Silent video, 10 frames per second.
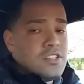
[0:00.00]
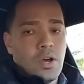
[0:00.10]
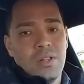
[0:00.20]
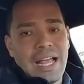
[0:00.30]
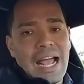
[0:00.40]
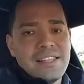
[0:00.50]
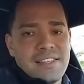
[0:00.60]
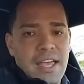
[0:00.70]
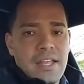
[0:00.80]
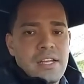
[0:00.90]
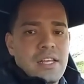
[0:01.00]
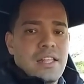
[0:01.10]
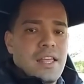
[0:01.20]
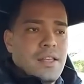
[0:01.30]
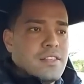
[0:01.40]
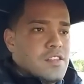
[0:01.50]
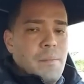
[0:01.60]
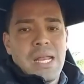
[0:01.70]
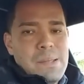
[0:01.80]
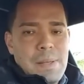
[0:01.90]
So like I said,
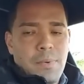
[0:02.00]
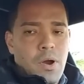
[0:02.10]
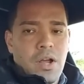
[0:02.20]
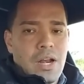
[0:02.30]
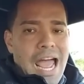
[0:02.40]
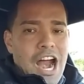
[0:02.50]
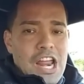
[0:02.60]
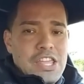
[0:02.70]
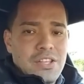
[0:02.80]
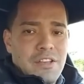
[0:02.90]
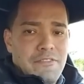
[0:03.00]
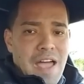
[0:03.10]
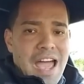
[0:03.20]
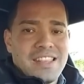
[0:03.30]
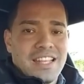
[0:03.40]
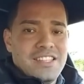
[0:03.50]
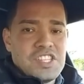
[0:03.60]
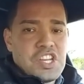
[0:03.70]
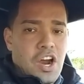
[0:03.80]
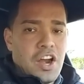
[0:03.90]
so many people are gonna argue the fact that
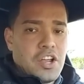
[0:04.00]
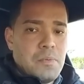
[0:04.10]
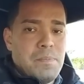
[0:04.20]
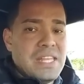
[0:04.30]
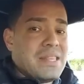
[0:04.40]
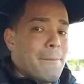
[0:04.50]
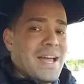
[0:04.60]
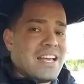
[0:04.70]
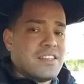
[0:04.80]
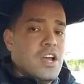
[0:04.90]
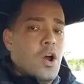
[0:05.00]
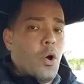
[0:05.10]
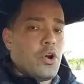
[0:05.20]
this car could be the best